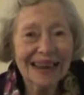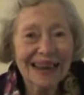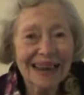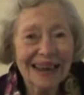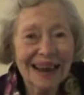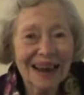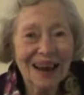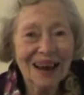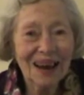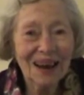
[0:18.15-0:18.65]

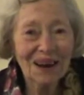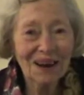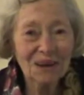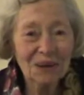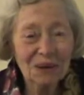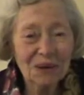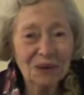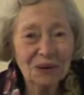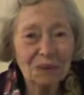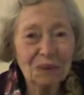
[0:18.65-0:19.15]

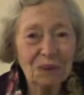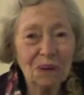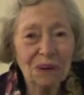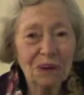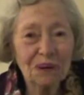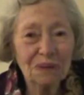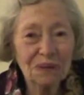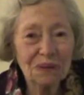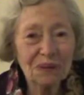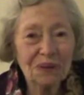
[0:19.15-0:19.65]
Oh, it's
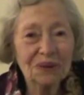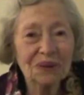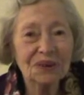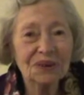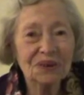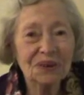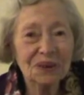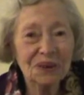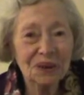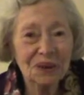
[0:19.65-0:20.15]
wonderful to
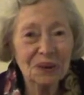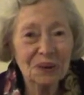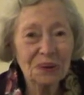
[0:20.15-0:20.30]
see you.